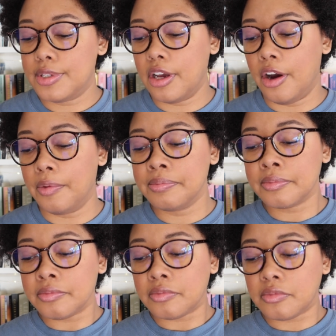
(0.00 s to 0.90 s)
So
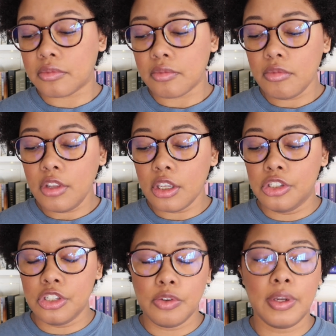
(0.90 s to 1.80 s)

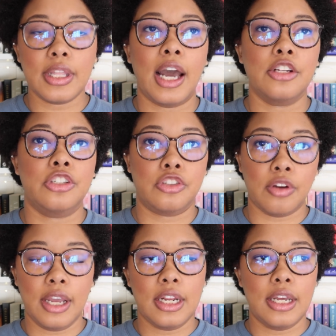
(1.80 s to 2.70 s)
she's doing that. She's
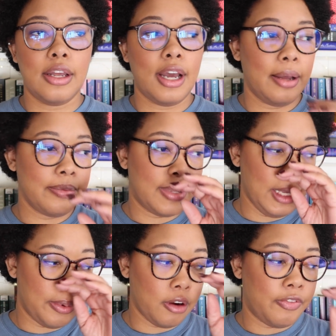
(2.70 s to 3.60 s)
trying to
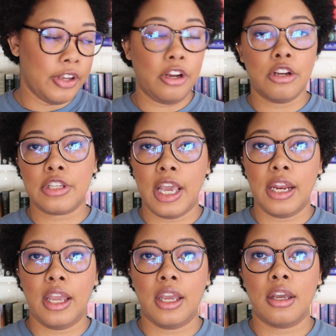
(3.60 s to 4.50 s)
keep her figure
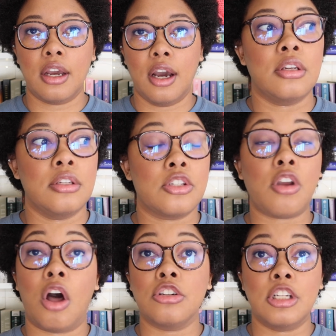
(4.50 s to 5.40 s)
skating
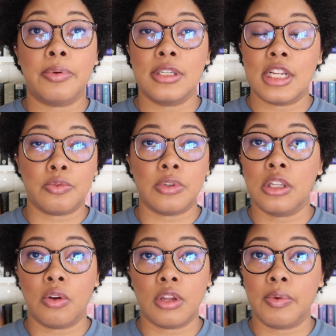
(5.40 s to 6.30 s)
scholarship because that's really
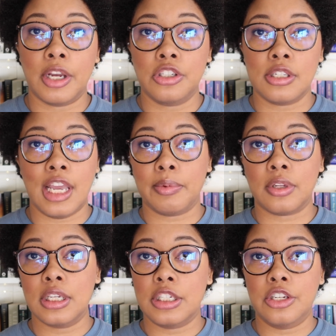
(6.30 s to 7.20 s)
the only way she's able
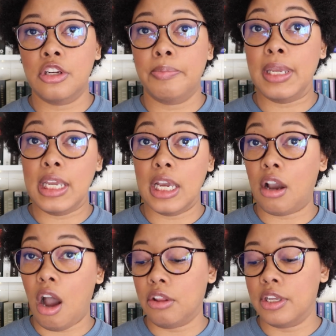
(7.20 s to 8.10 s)
to continue to be in
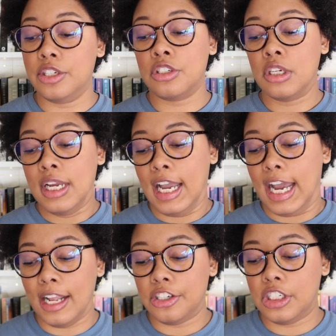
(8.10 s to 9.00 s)
college.
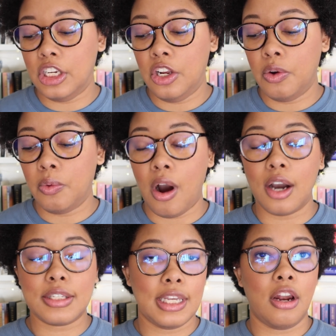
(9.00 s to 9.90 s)
And she
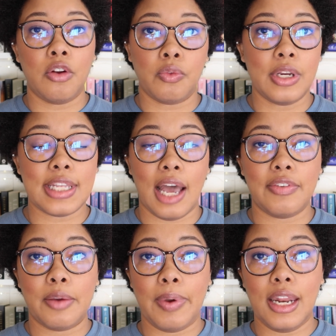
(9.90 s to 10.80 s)
walks in on Reese
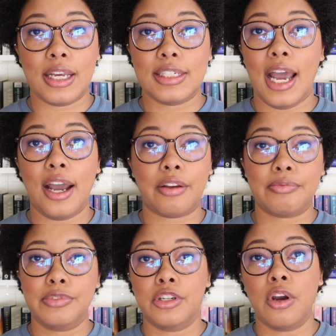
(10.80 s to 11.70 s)
having a panic
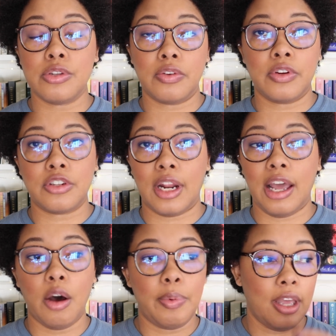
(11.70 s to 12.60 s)
attack. She goes over to try to
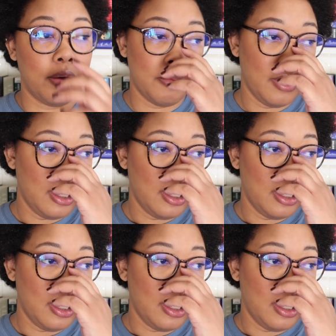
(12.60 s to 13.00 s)
help him.